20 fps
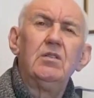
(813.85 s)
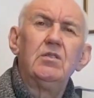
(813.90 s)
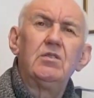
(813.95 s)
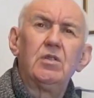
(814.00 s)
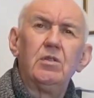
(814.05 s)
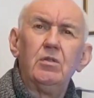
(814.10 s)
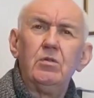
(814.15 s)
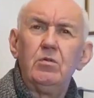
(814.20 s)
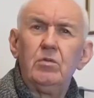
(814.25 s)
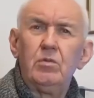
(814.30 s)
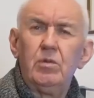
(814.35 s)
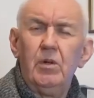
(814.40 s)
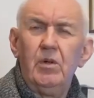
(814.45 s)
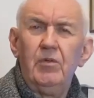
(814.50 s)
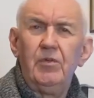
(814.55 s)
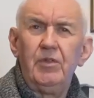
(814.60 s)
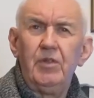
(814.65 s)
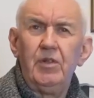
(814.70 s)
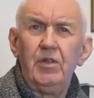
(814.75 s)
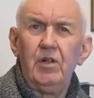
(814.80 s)
to
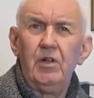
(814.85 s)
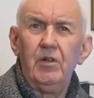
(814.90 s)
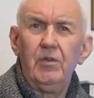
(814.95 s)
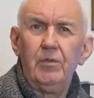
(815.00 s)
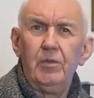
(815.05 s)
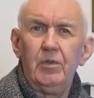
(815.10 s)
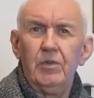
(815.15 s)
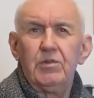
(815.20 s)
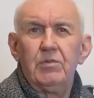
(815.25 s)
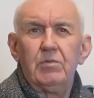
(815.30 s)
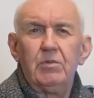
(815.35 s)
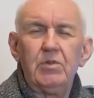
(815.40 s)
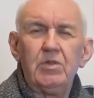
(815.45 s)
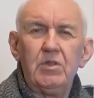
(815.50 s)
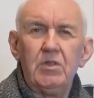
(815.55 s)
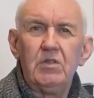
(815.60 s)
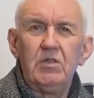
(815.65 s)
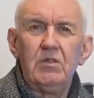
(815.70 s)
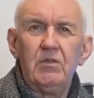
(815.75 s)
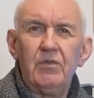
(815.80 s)
twelve and a half watts, which
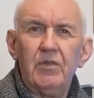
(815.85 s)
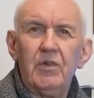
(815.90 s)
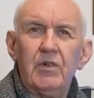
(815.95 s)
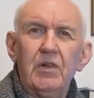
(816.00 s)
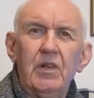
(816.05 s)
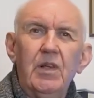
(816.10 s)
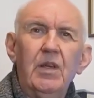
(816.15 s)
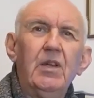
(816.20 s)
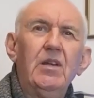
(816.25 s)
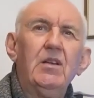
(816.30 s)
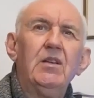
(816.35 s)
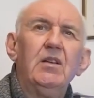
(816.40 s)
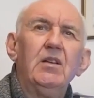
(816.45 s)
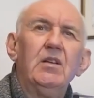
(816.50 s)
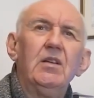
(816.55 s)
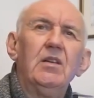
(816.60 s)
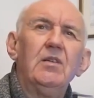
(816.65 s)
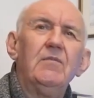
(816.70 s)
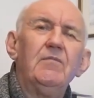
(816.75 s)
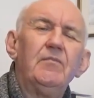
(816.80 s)
is very
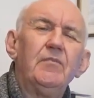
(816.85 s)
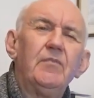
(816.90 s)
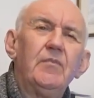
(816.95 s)
handy.